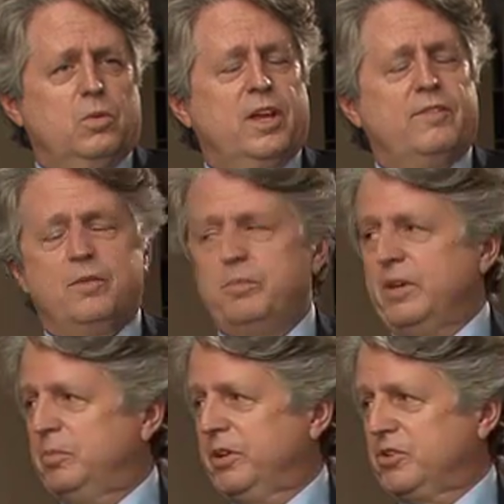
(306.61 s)
Well, they have that
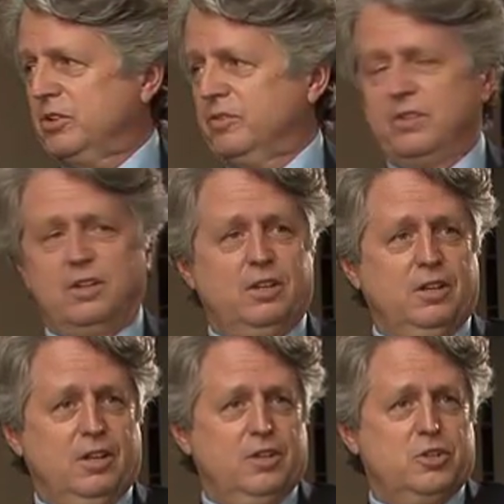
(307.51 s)
big picture of
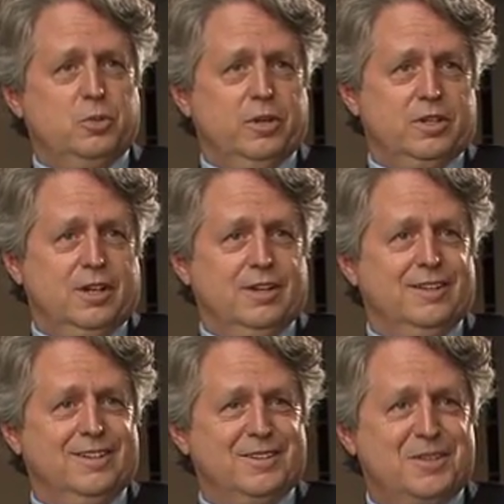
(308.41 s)
the Intuit
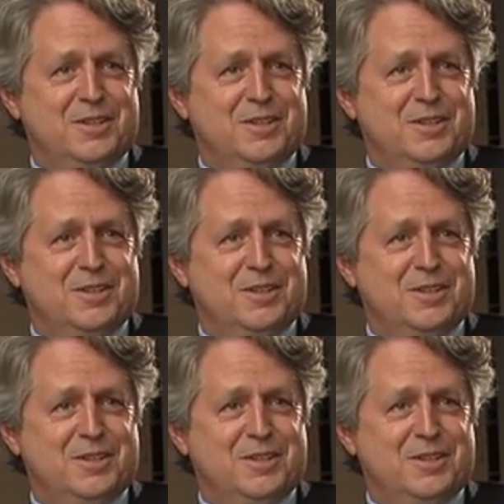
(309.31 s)
on the